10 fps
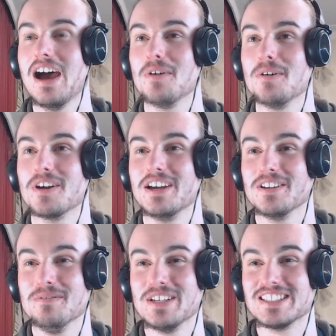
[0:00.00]
We will kill
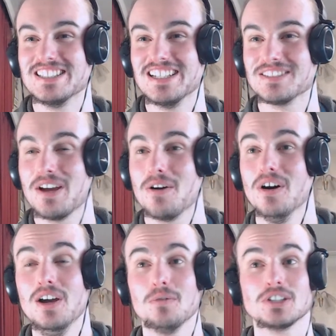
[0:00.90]
the messenger as well.
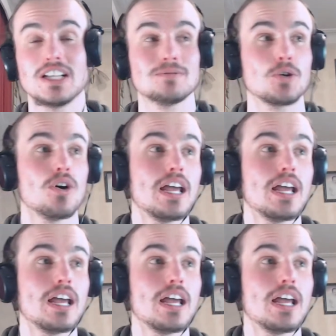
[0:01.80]
Which team scored?